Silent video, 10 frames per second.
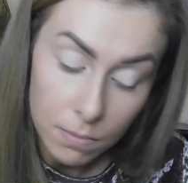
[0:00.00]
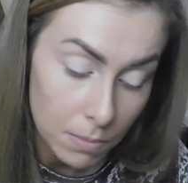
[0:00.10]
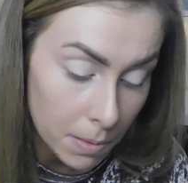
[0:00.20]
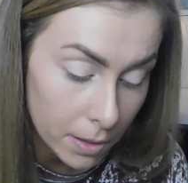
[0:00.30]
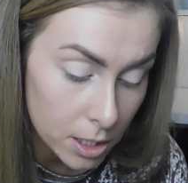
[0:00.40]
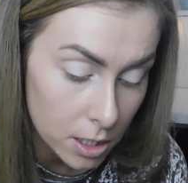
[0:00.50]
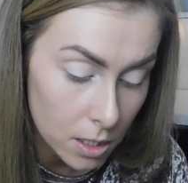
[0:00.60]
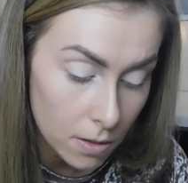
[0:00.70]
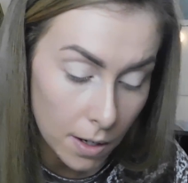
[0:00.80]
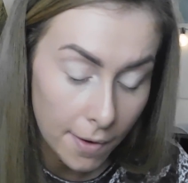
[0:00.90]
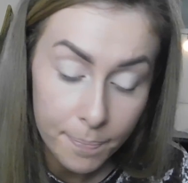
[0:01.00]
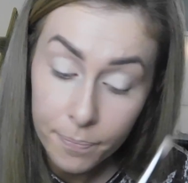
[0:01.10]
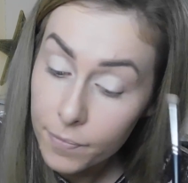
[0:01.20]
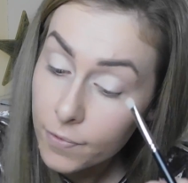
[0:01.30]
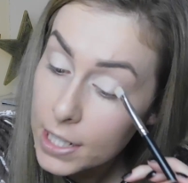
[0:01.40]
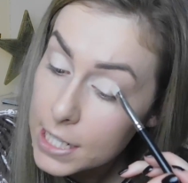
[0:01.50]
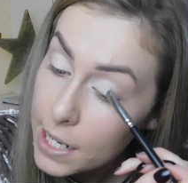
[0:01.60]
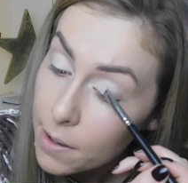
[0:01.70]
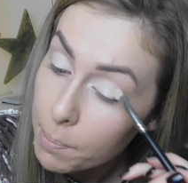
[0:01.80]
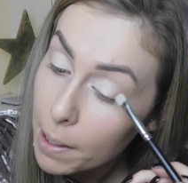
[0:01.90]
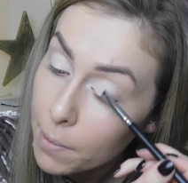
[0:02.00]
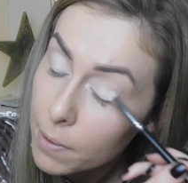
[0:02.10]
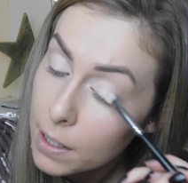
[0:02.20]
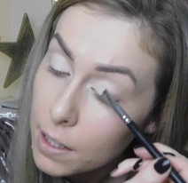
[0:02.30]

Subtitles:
Maybe I should do a video about